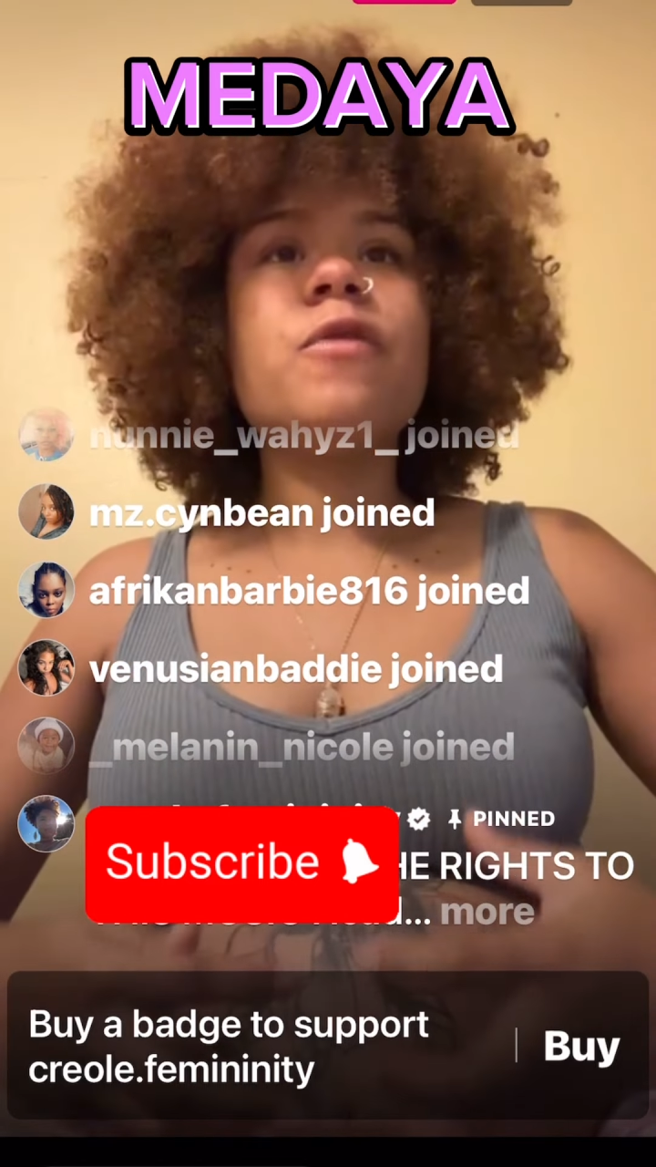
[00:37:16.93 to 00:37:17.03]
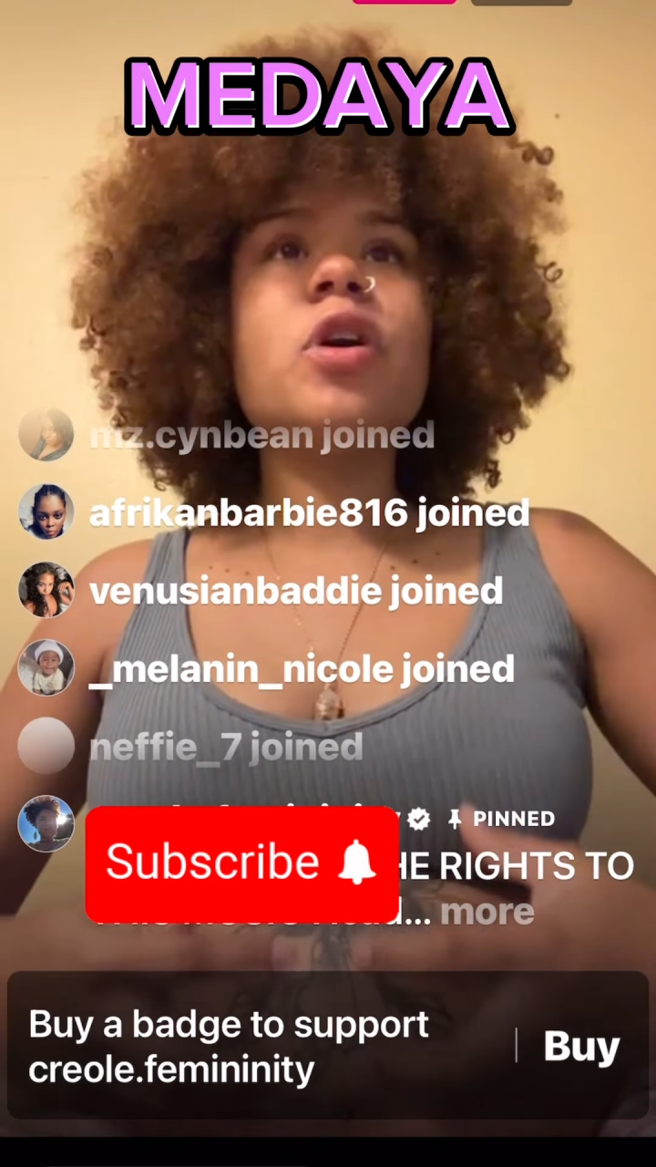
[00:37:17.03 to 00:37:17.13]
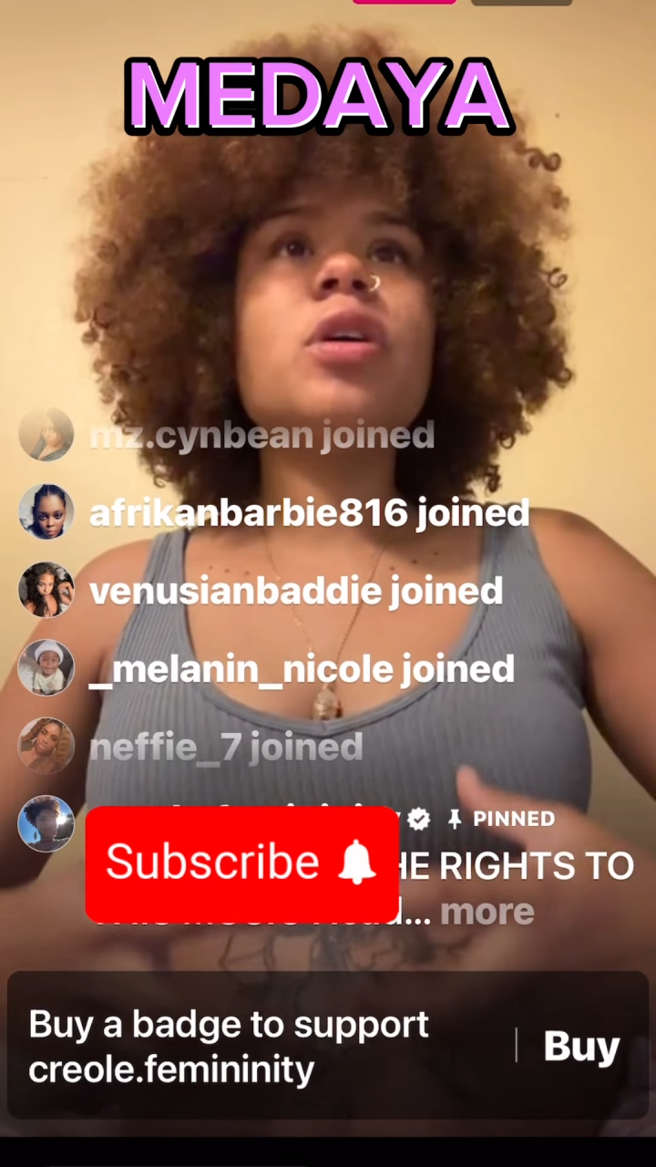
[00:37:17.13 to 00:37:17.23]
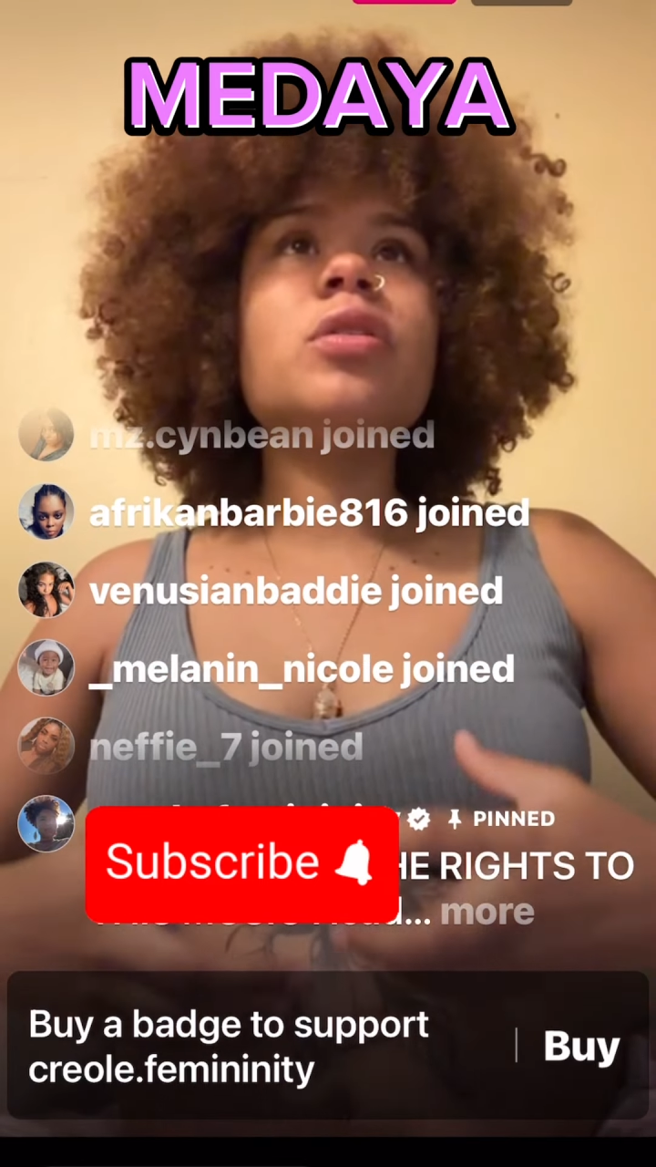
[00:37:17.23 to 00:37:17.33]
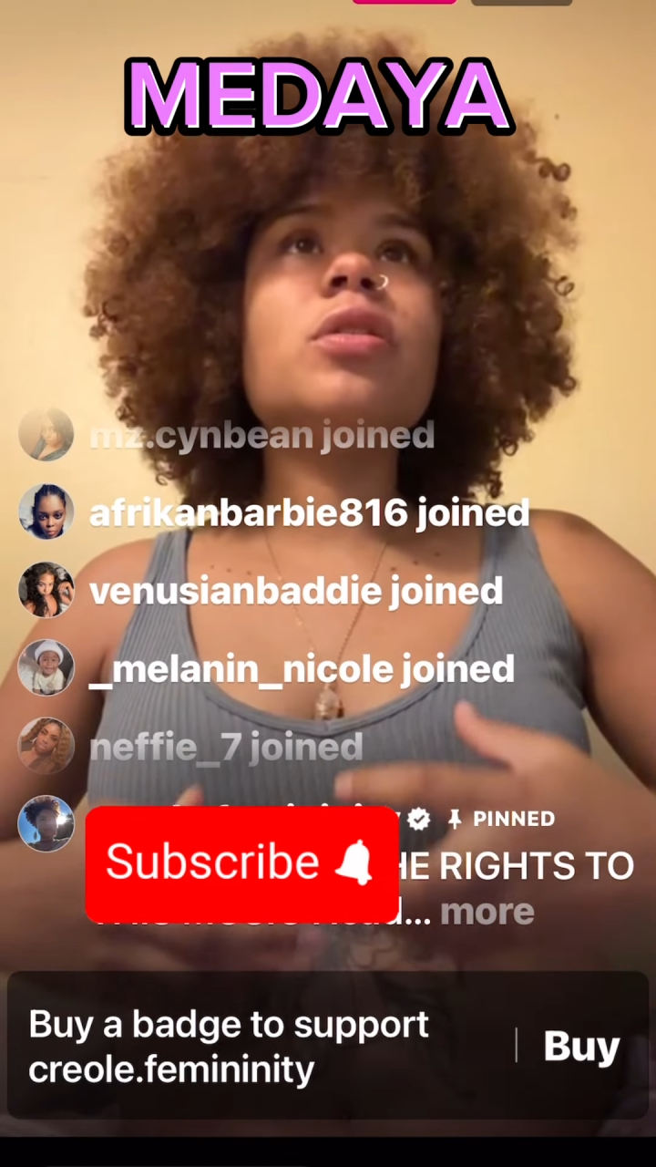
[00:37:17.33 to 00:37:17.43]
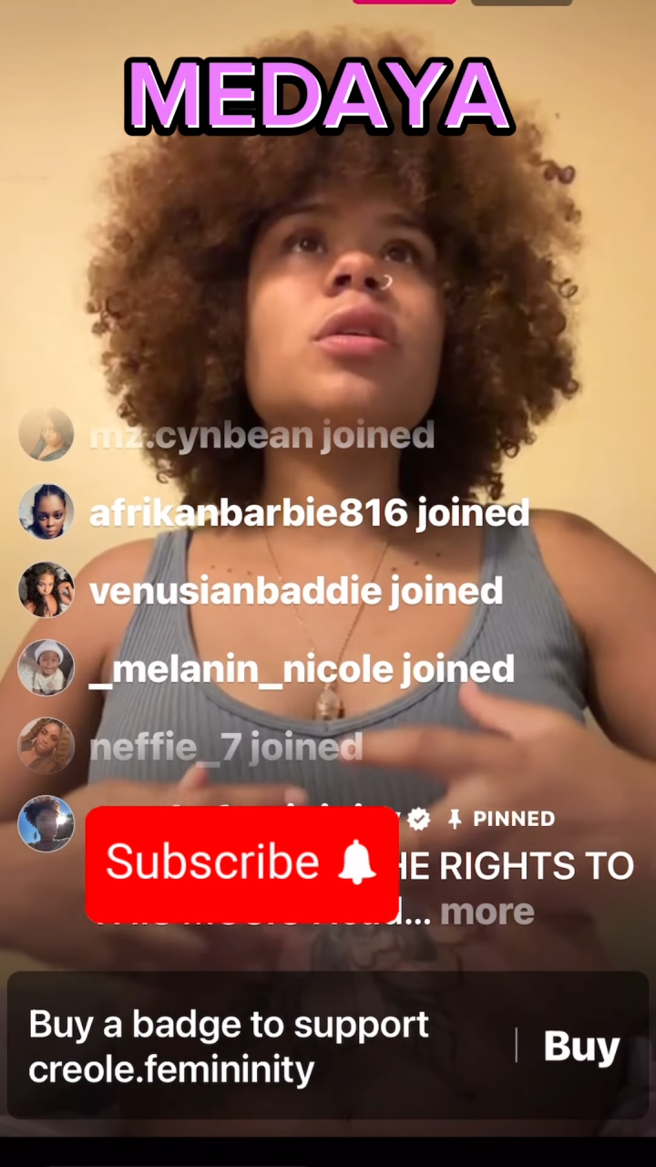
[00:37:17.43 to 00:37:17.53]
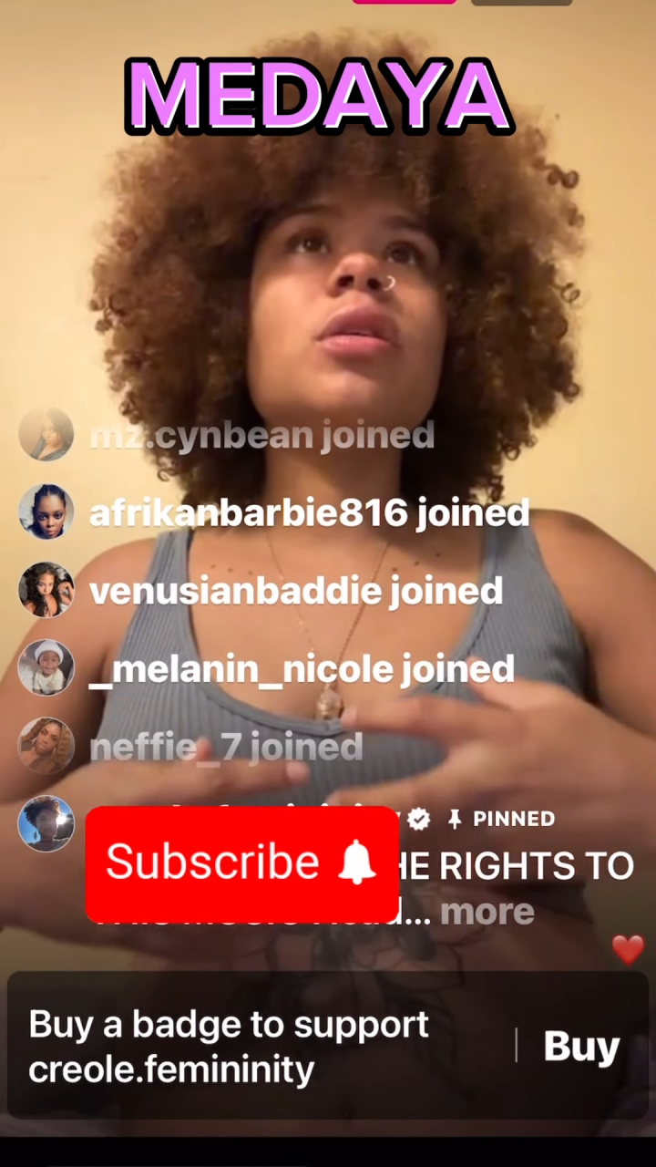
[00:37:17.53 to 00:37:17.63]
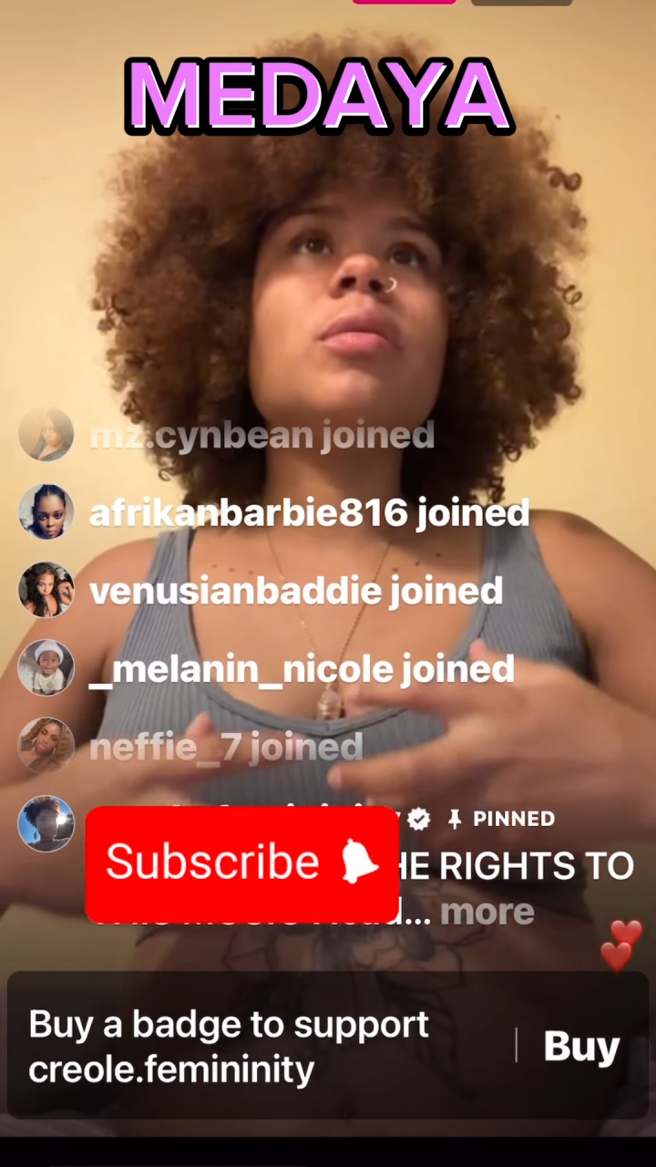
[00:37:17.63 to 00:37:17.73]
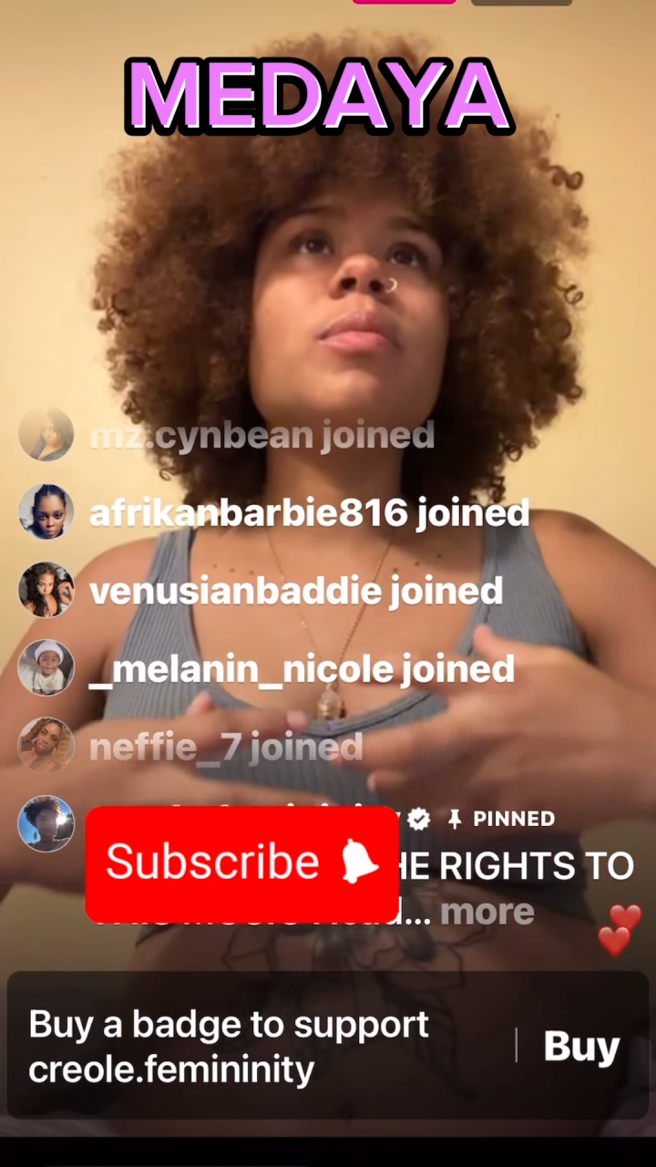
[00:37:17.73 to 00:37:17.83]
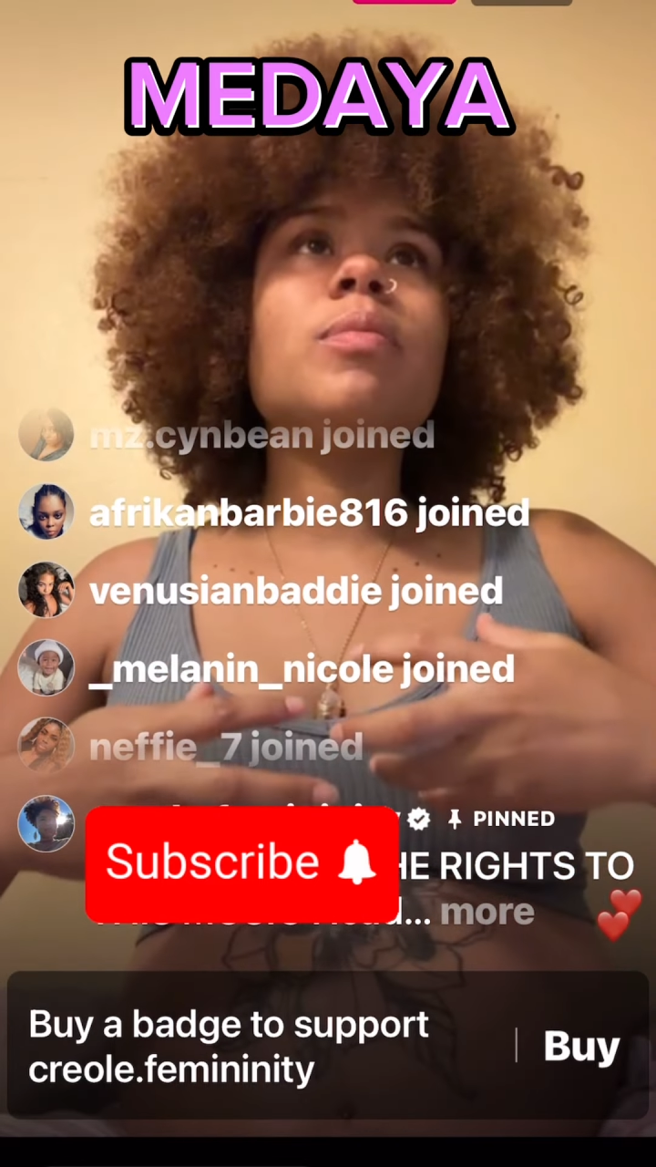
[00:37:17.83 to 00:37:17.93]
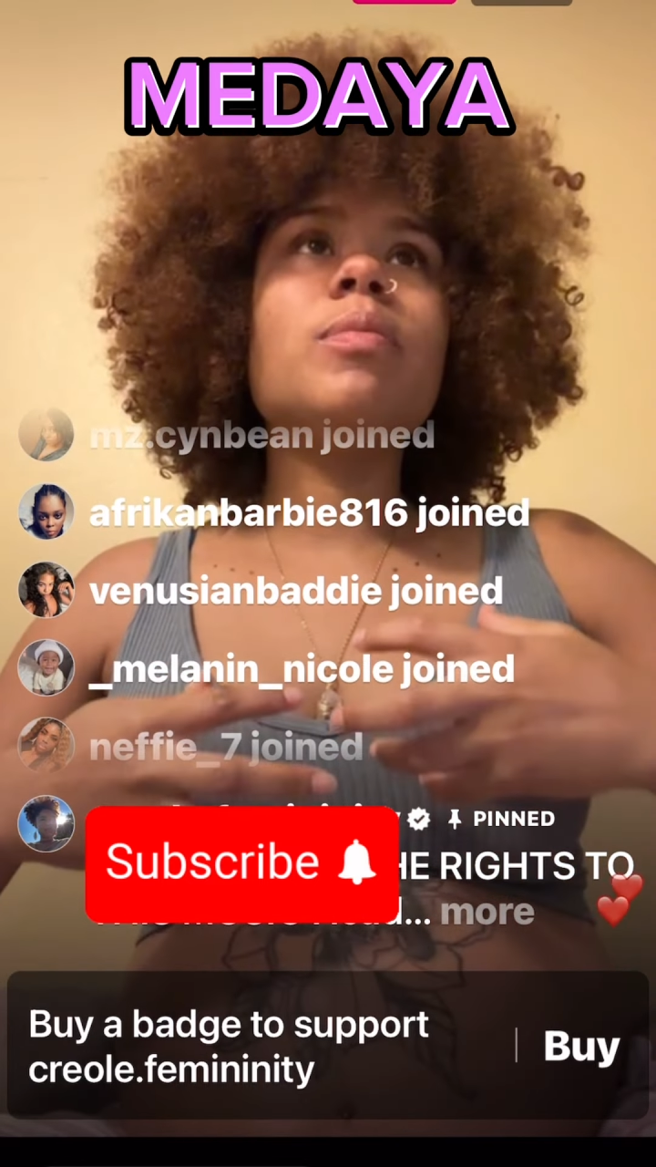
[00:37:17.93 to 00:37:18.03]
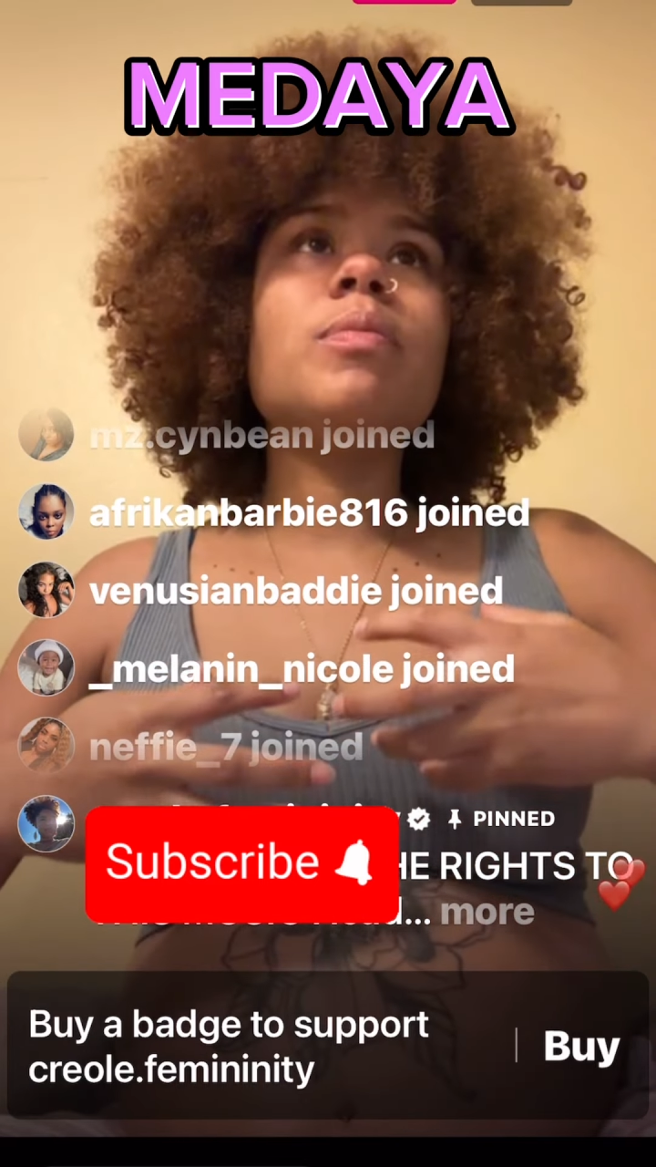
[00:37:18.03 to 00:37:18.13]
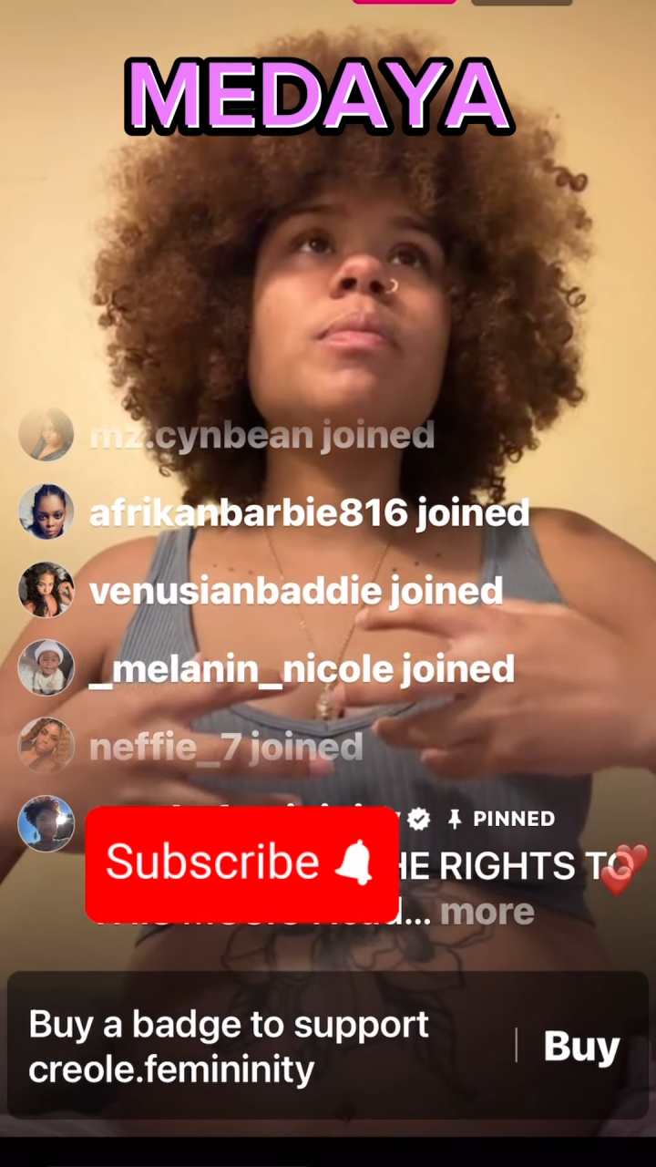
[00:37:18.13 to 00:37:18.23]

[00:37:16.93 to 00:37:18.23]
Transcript: further